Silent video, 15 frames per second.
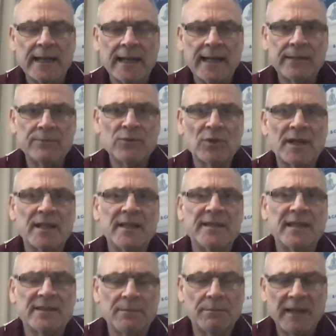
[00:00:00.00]
Um, not only
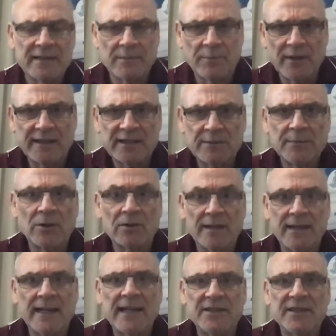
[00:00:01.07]
does it make the place smell
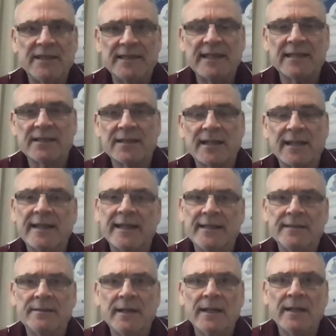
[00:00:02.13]
clean, it actually does
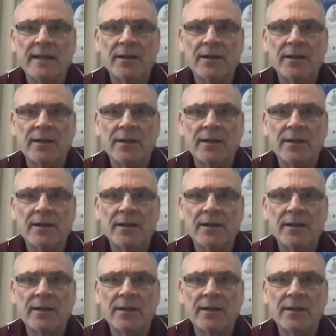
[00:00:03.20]
clean.